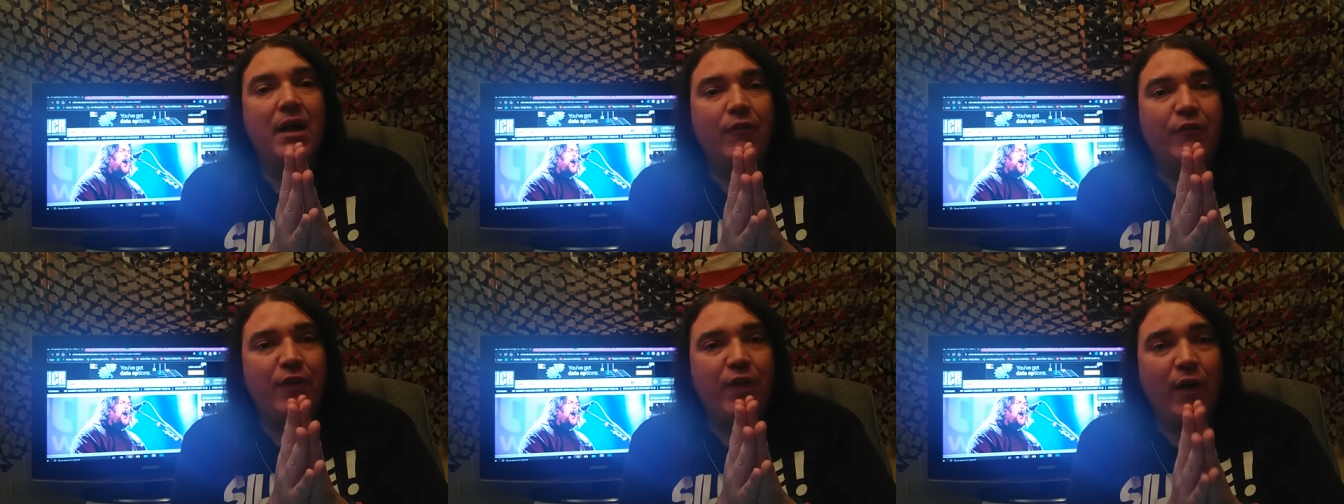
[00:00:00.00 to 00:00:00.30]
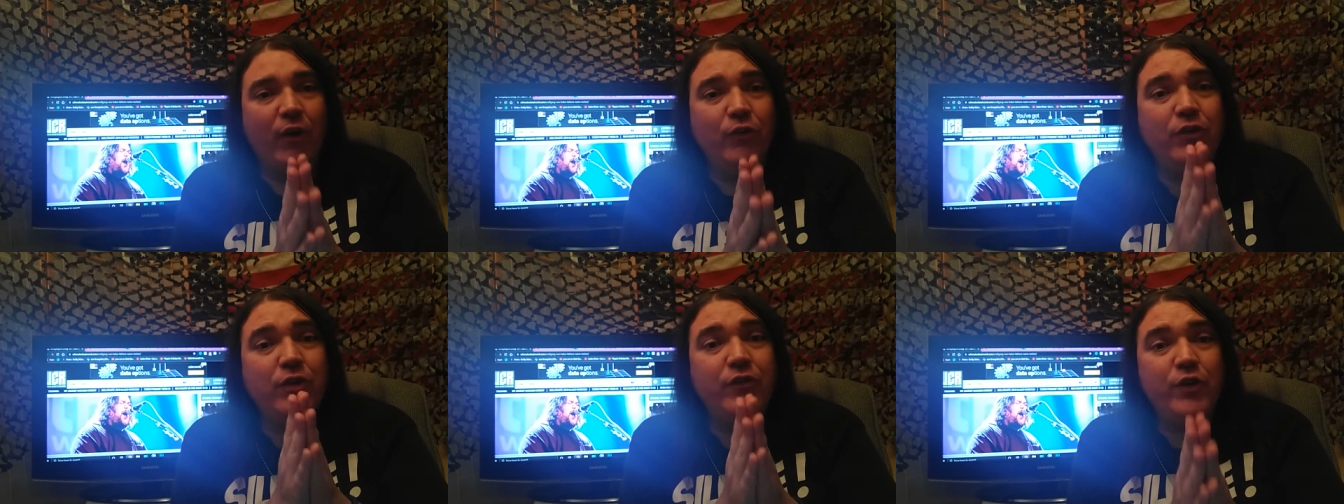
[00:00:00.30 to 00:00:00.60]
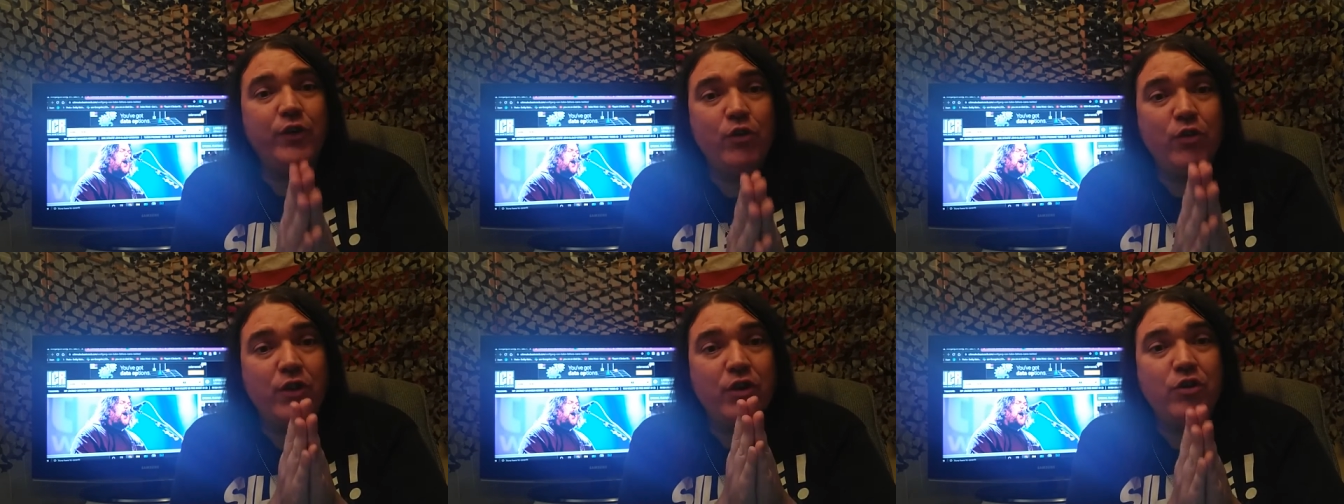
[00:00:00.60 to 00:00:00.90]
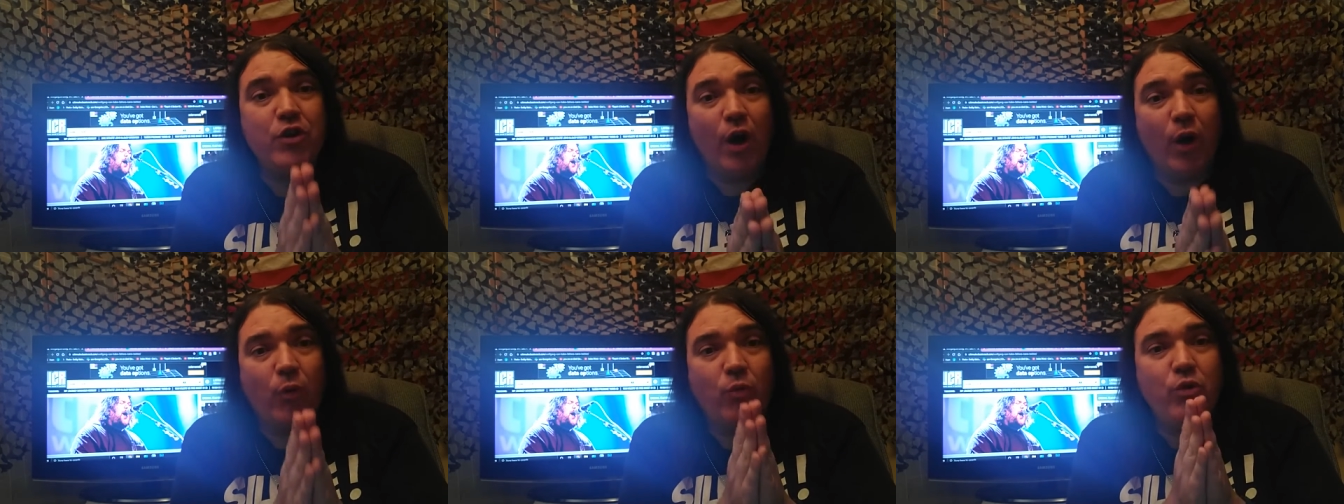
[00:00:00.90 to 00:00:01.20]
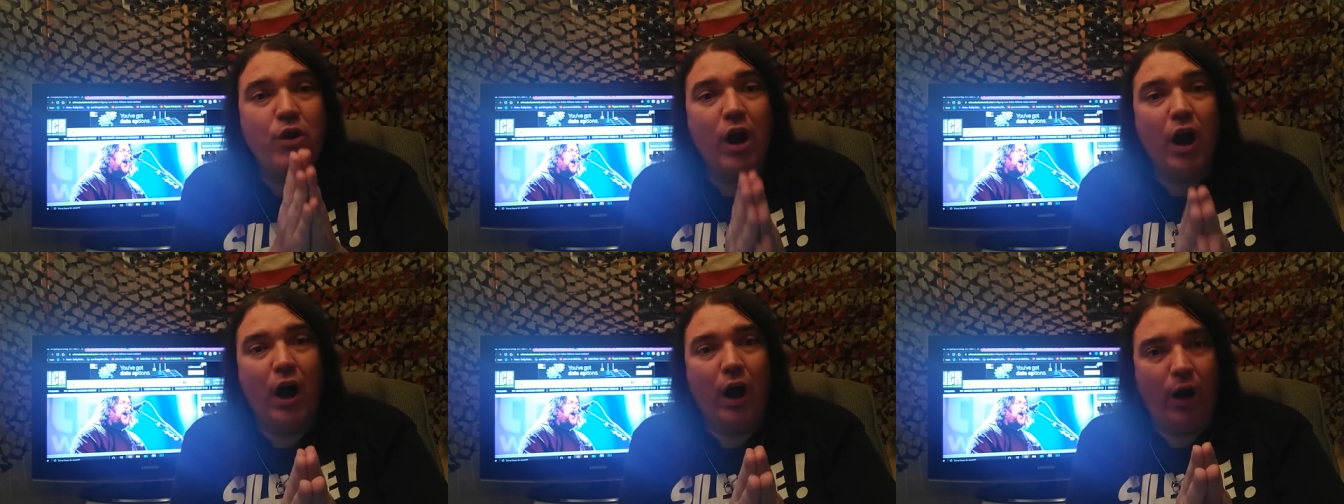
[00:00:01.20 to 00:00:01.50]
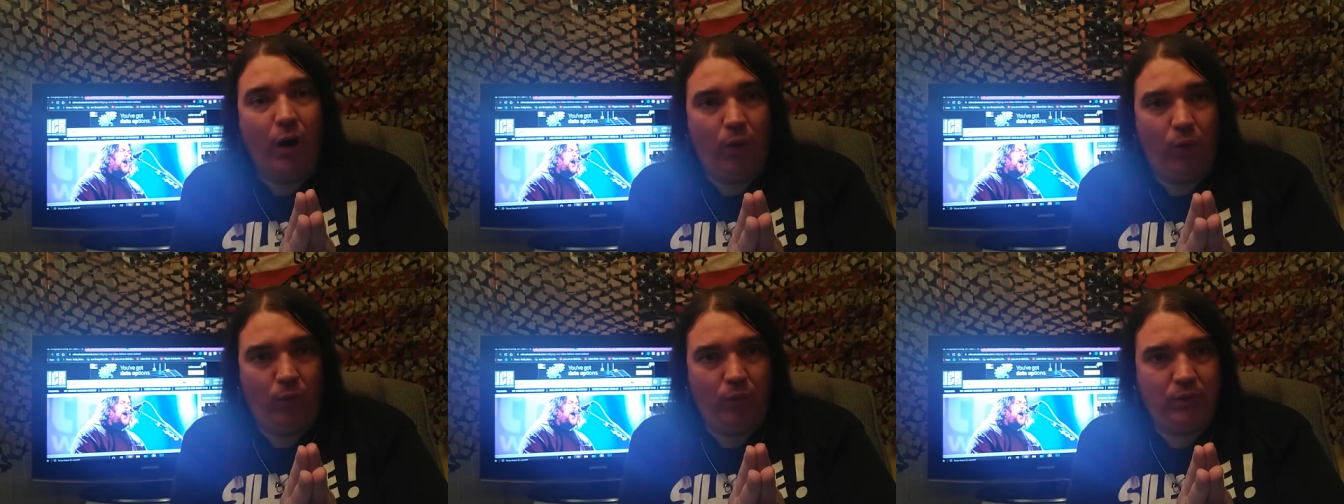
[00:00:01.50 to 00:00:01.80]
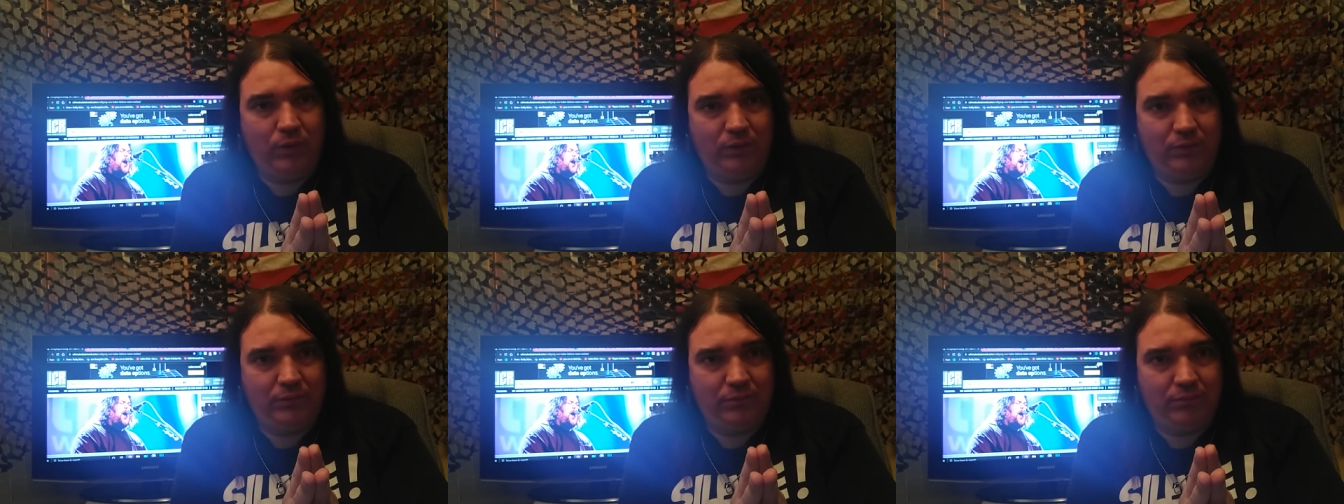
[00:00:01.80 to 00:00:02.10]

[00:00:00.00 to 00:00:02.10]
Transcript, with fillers: For those of you that don't know,